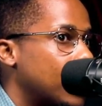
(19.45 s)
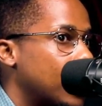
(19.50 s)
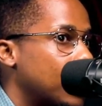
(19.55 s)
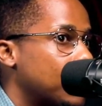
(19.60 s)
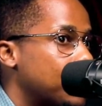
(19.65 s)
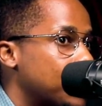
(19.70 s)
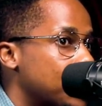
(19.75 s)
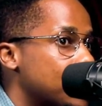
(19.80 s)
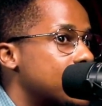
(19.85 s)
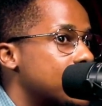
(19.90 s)

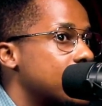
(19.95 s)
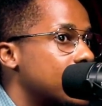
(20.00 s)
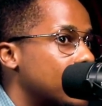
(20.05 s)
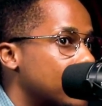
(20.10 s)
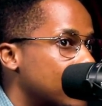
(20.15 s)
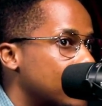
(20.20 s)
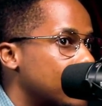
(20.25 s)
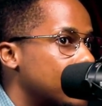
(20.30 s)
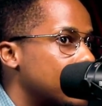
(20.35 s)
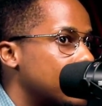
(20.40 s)
I
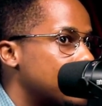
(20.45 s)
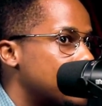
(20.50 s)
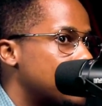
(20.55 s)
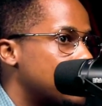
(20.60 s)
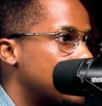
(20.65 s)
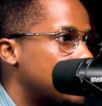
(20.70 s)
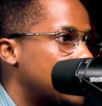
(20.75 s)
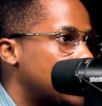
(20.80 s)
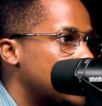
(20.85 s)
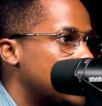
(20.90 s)
personally needed
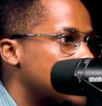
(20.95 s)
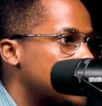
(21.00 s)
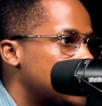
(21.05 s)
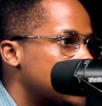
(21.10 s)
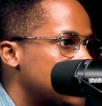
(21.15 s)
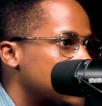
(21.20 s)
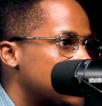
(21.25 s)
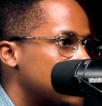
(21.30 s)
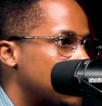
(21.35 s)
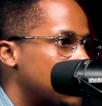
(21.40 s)
to
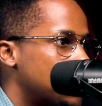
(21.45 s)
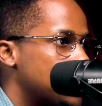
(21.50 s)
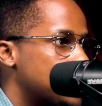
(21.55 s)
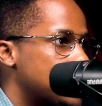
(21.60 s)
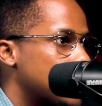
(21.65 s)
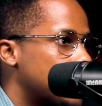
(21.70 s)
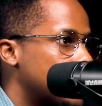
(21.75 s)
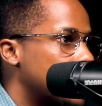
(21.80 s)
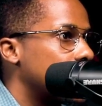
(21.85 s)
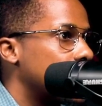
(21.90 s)
fight
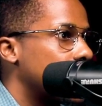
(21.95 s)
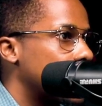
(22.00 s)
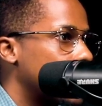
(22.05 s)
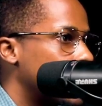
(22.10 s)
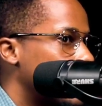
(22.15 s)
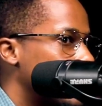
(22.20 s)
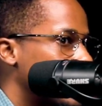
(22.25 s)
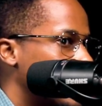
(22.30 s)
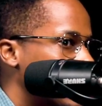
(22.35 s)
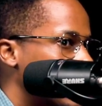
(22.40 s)
almost every
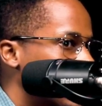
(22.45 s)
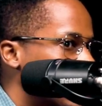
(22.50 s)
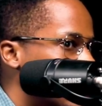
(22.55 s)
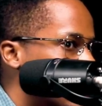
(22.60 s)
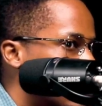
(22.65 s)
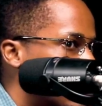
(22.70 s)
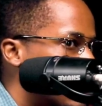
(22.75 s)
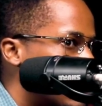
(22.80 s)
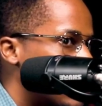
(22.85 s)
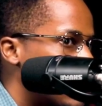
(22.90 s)
day
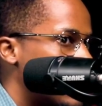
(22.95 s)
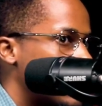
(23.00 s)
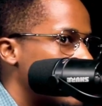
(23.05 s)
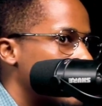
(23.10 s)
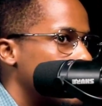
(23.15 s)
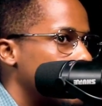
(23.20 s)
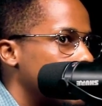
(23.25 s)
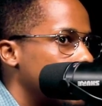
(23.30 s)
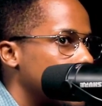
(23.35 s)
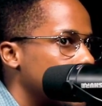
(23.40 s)

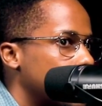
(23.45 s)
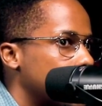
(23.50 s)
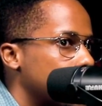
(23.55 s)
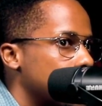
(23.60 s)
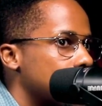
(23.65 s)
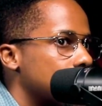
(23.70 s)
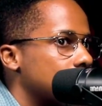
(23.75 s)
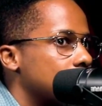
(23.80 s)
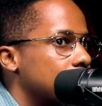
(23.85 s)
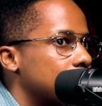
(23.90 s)
for a
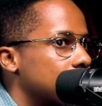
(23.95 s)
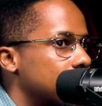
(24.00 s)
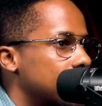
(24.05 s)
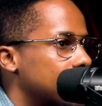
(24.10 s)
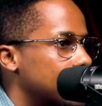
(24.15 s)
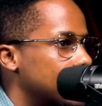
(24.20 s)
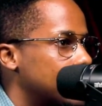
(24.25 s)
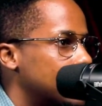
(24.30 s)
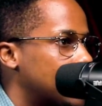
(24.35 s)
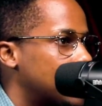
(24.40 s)
good
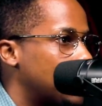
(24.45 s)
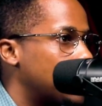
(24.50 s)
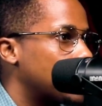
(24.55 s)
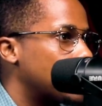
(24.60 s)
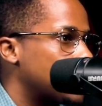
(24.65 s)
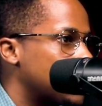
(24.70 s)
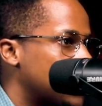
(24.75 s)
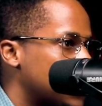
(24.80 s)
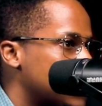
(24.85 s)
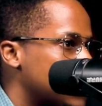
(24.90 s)

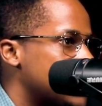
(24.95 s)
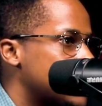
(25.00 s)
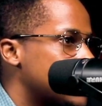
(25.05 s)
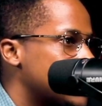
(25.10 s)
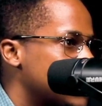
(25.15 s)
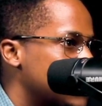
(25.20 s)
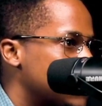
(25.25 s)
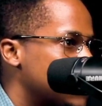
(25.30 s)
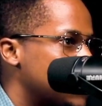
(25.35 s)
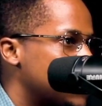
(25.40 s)
couple of
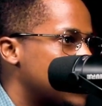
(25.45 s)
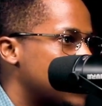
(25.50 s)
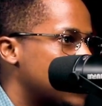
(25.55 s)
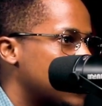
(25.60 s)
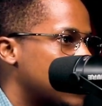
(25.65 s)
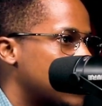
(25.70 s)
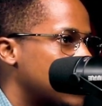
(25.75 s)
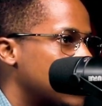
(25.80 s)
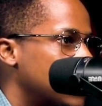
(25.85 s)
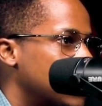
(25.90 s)
years to
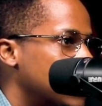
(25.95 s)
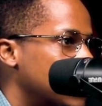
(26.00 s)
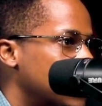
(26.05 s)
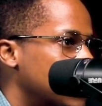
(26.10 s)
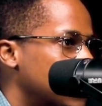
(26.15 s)
say.